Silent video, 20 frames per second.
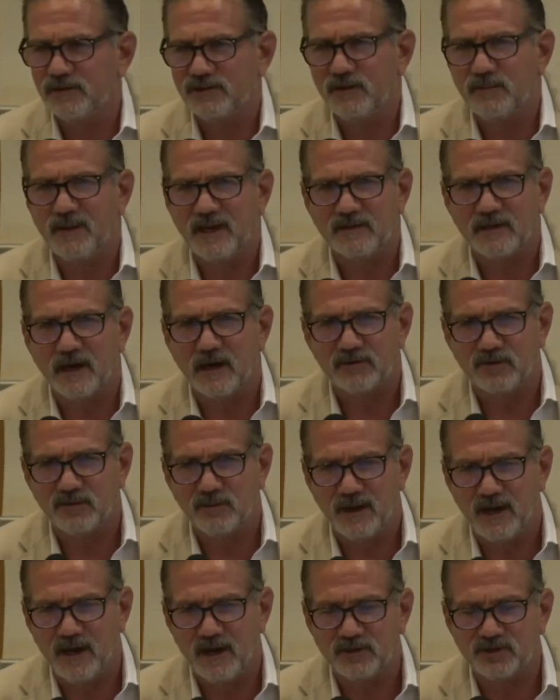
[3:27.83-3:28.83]
She met Dr.
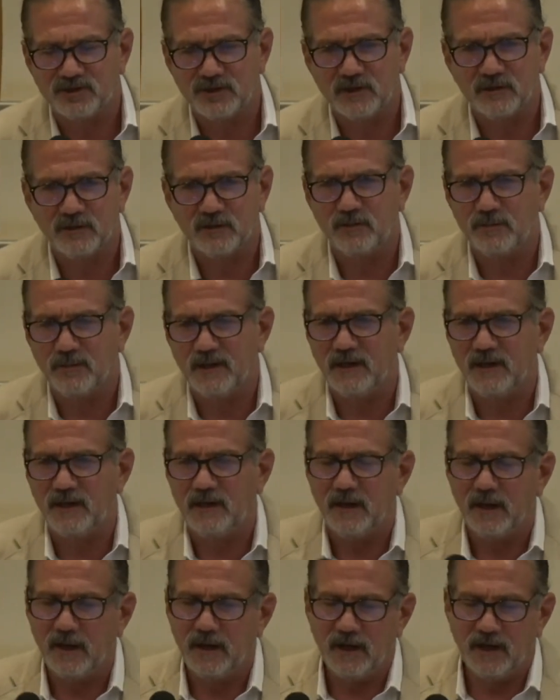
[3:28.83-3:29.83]
Mash, she knew
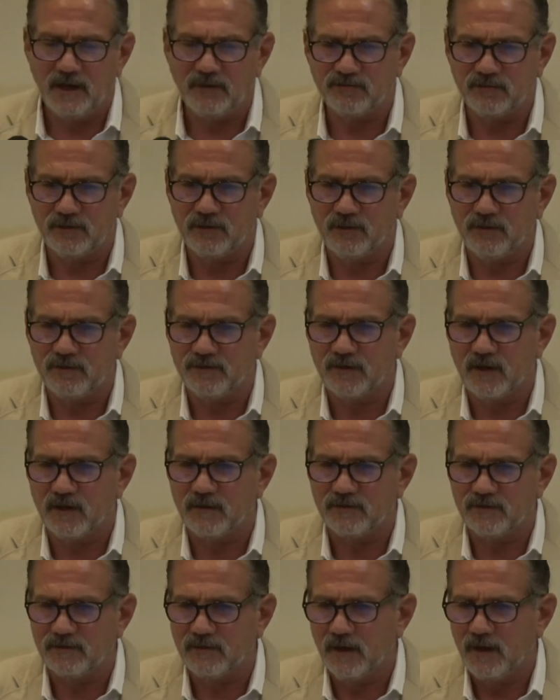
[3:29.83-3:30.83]
me, introduced
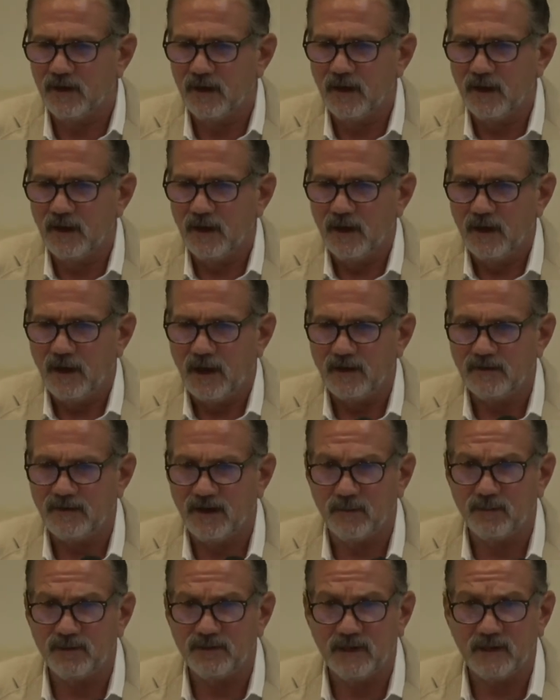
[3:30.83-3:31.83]
us, and
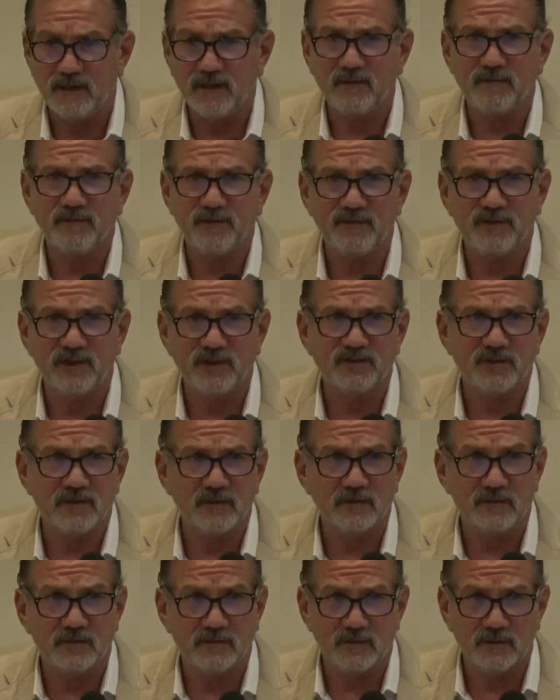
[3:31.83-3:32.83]
Deborah needed a
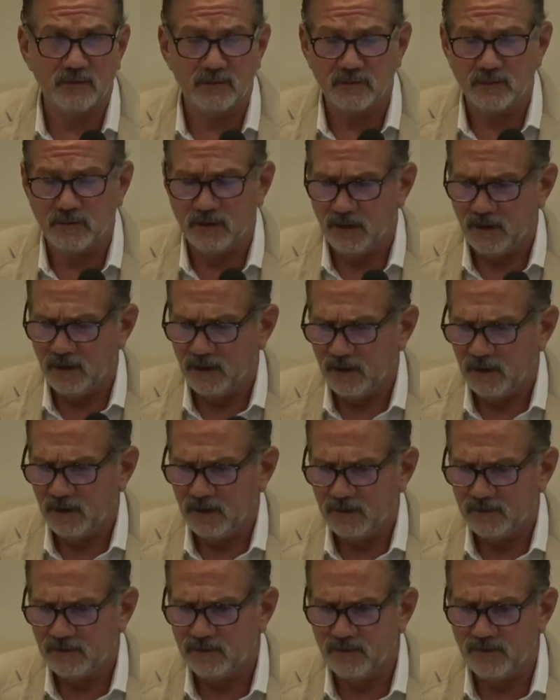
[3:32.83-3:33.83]
physician to
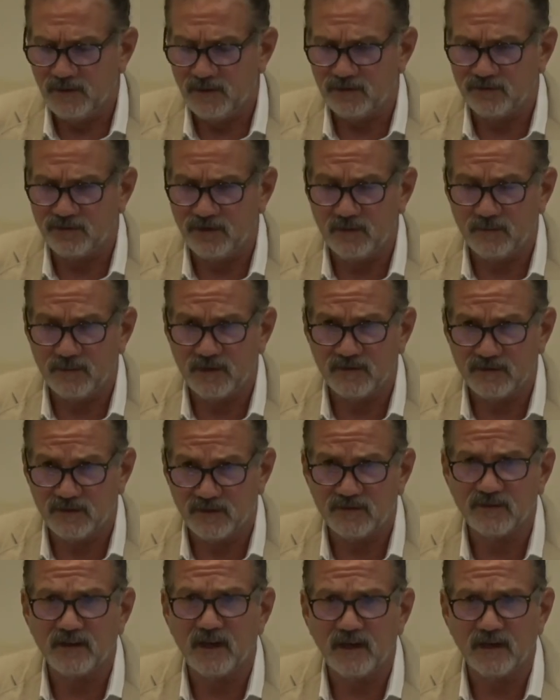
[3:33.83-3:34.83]
do these treatments
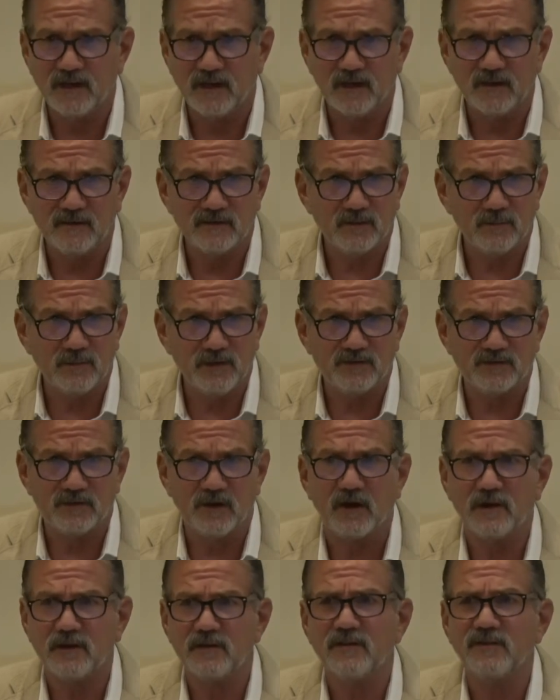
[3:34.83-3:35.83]
in St. Kitts, and we
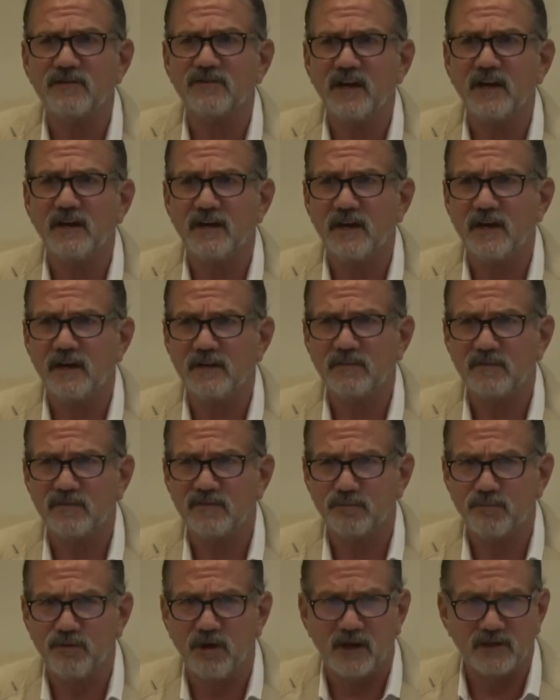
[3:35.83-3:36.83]
started the St.
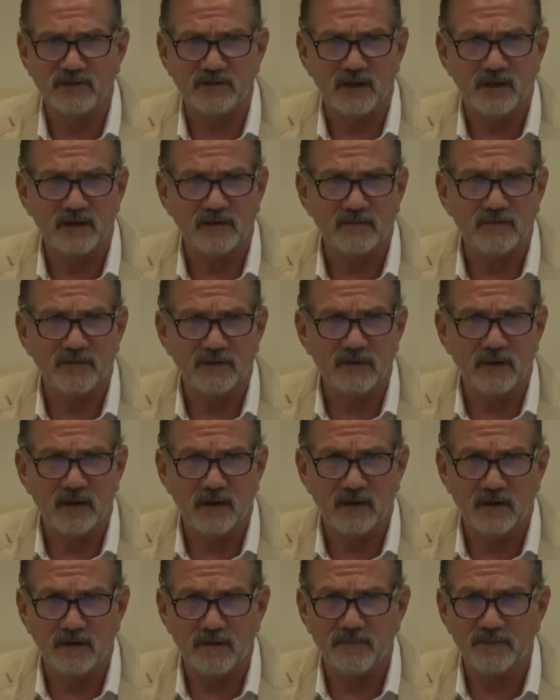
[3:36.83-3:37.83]
Kitts project,
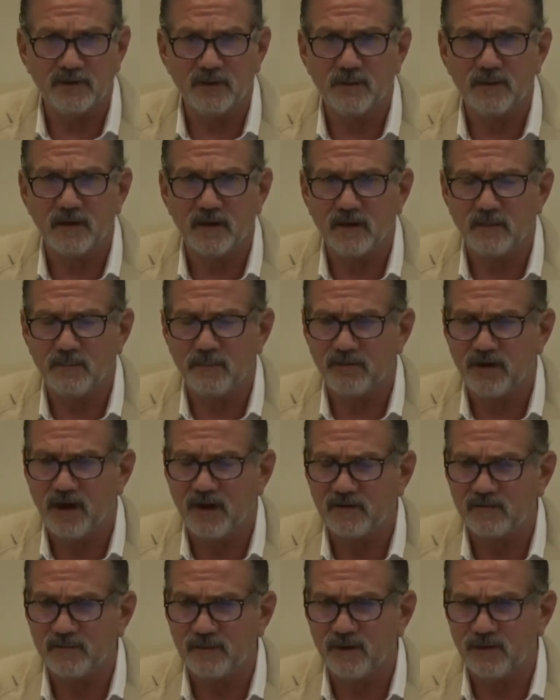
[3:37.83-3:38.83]
doing
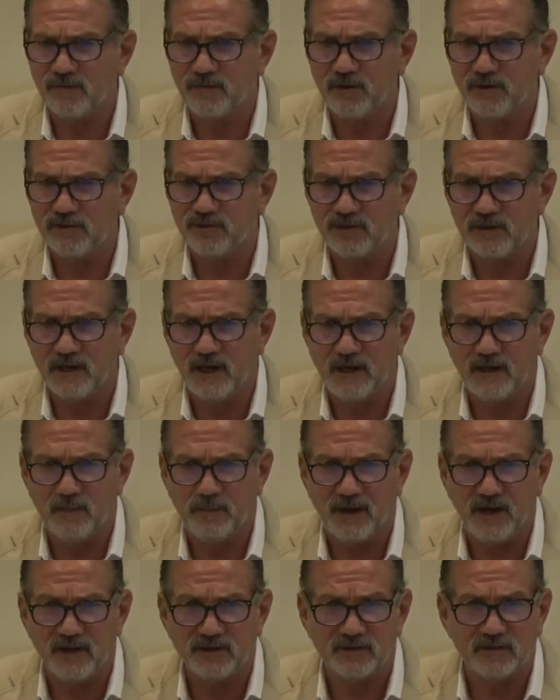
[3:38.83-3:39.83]
approximately 380
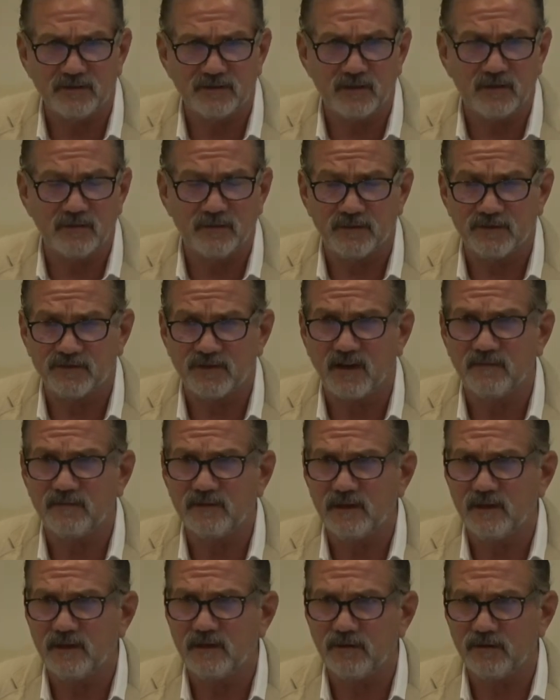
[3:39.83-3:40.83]
patients over
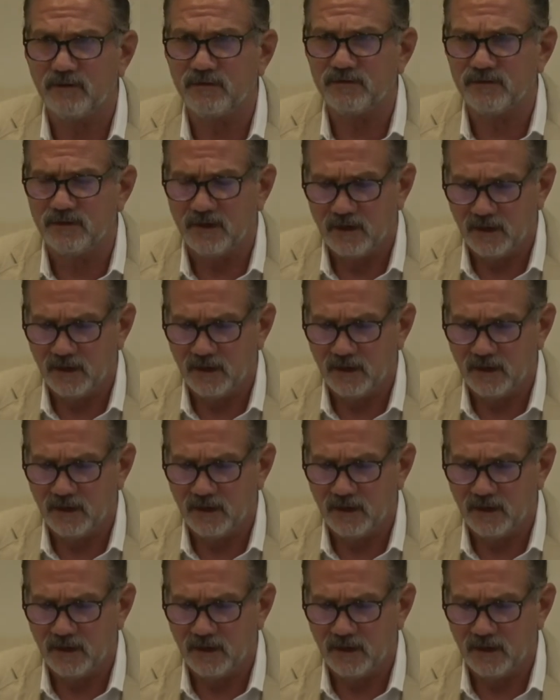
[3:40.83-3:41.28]
7 years.